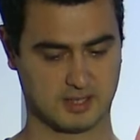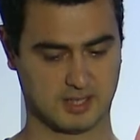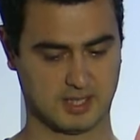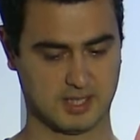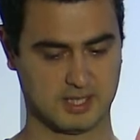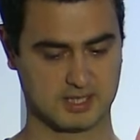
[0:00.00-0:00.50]

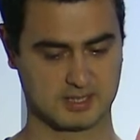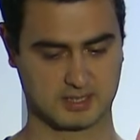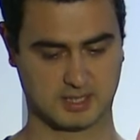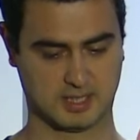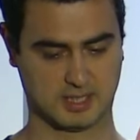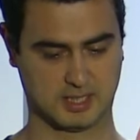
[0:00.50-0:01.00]
is
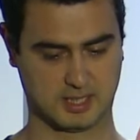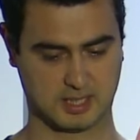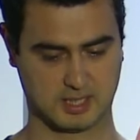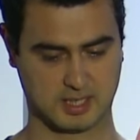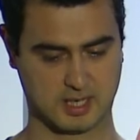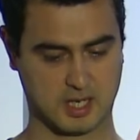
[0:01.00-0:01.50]
the
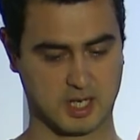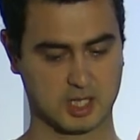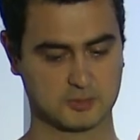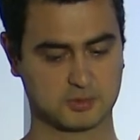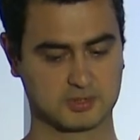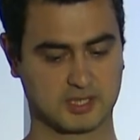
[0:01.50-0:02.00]

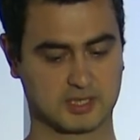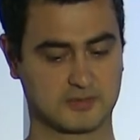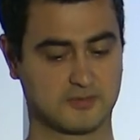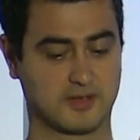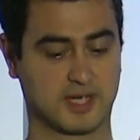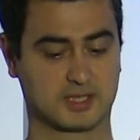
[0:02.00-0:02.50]
output
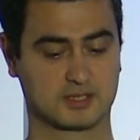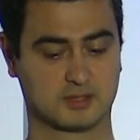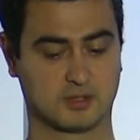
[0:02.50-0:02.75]
artifact